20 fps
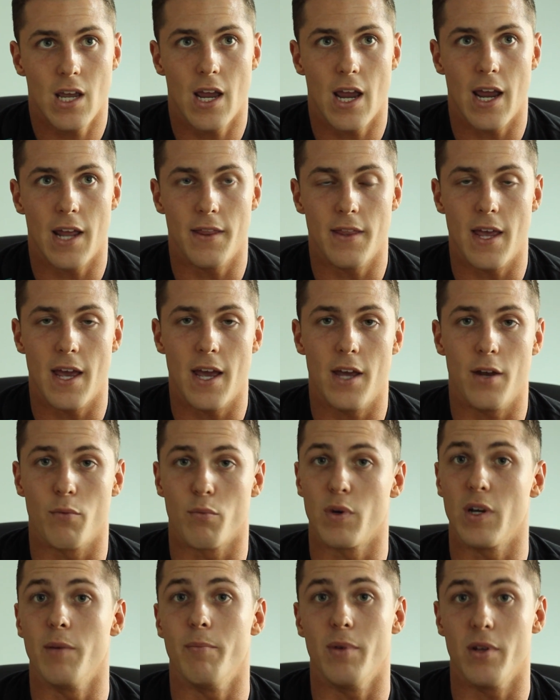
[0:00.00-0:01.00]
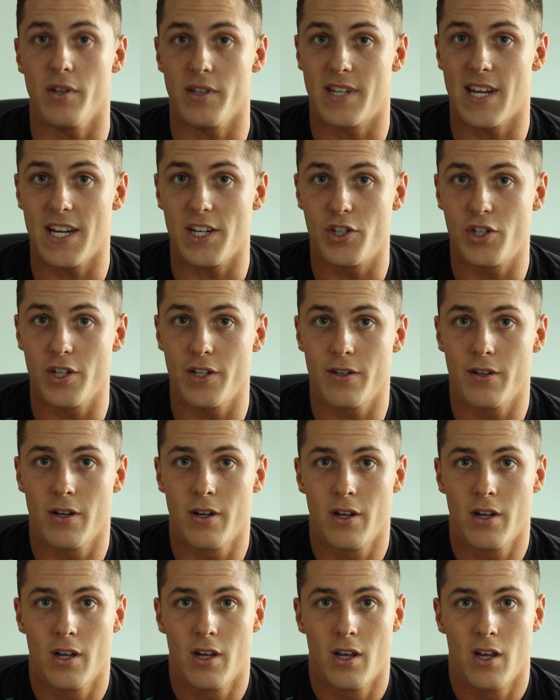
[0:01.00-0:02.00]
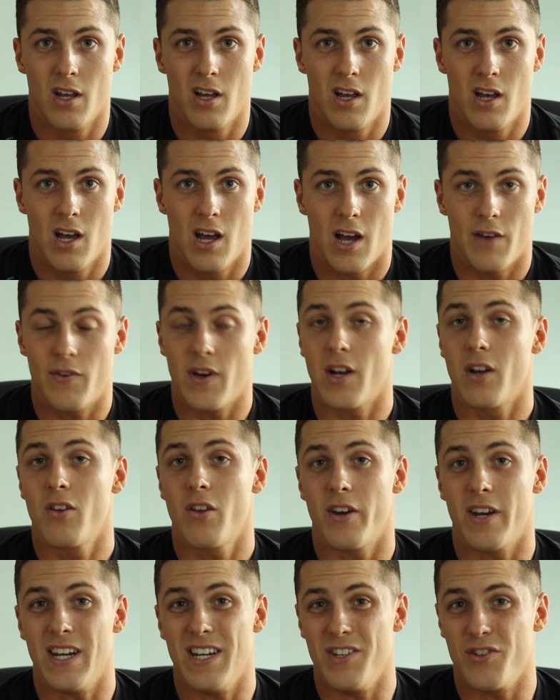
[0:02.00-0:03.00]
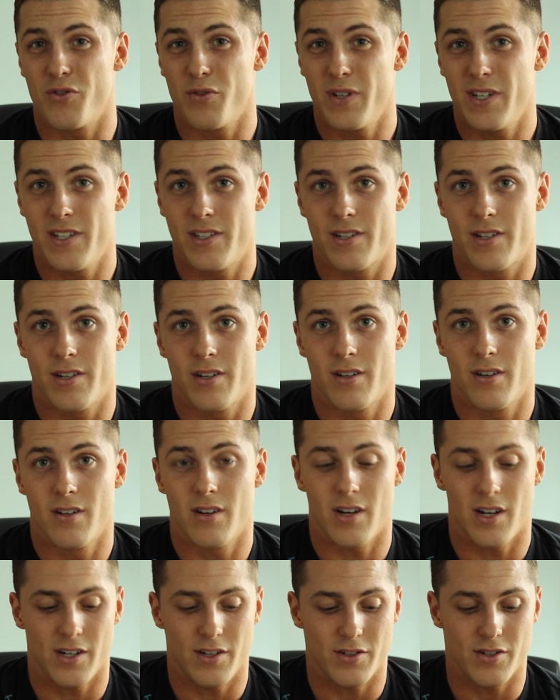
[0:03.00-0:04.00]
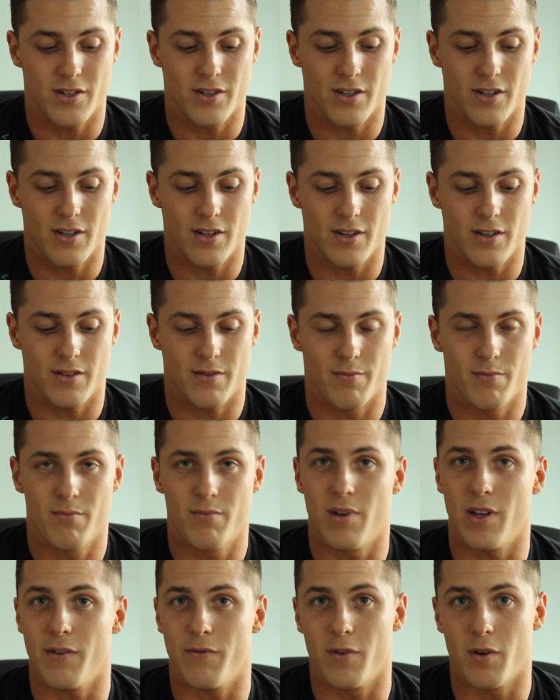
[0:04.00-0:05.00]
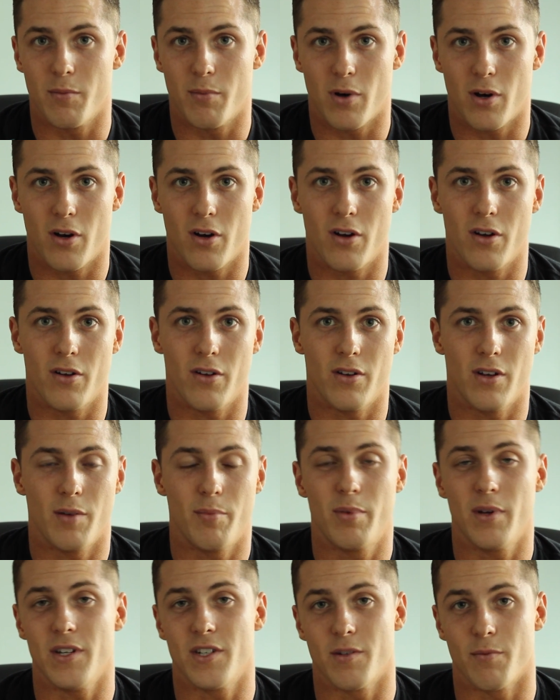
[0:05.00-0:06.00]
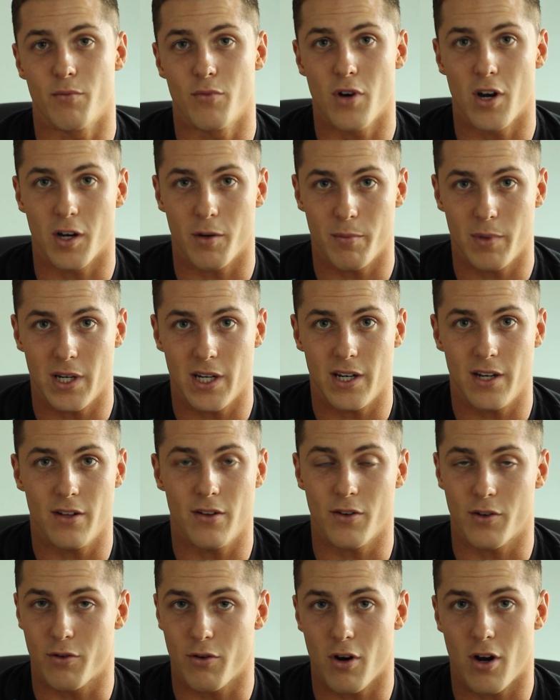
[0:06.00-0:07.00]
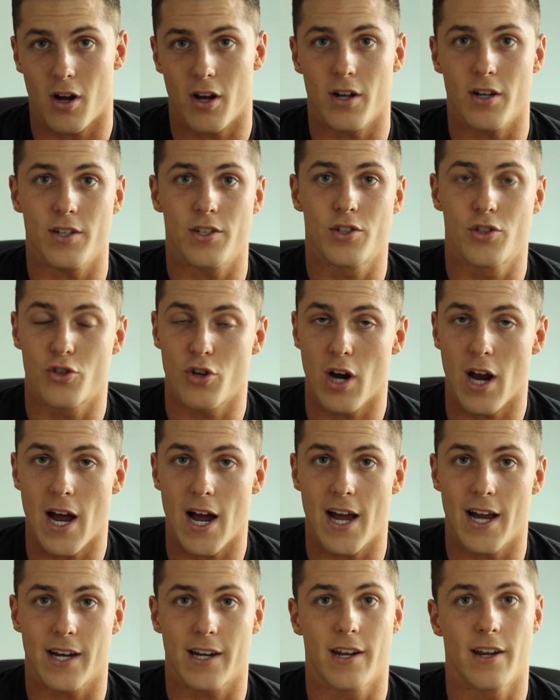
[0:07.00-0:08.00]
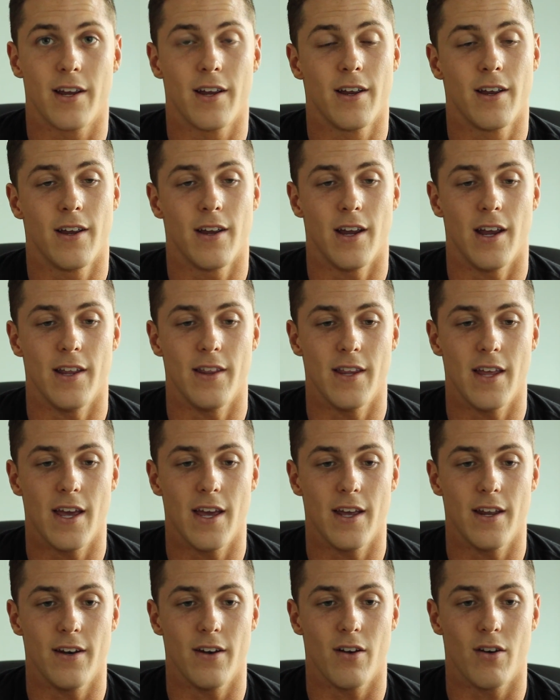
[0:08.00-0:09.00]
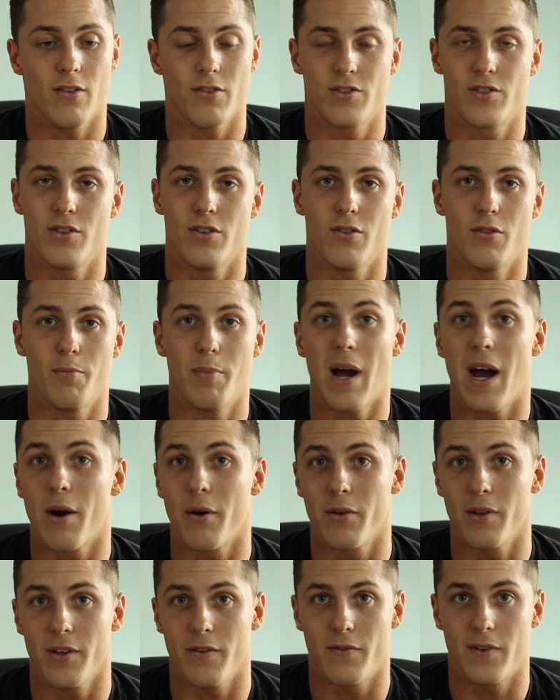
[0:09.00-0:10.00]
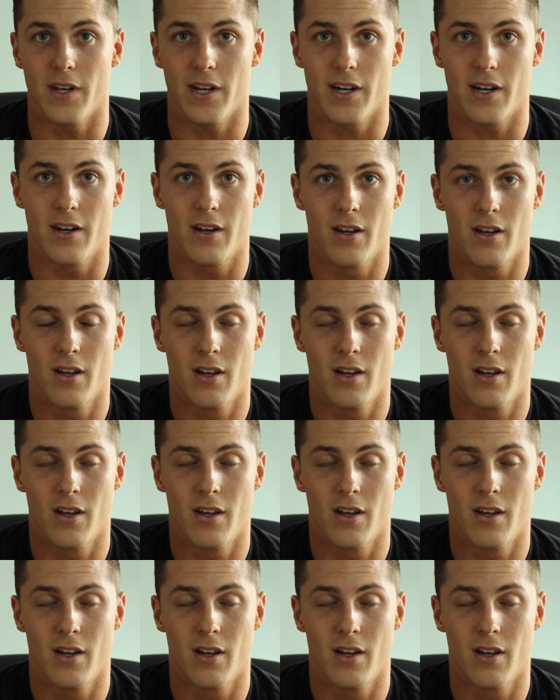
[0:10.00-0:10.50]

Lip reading: And then rehabilitation. I've had a lot of injuries. I used to play football, played some rugby, lacrosse, track, and then also powerlifting,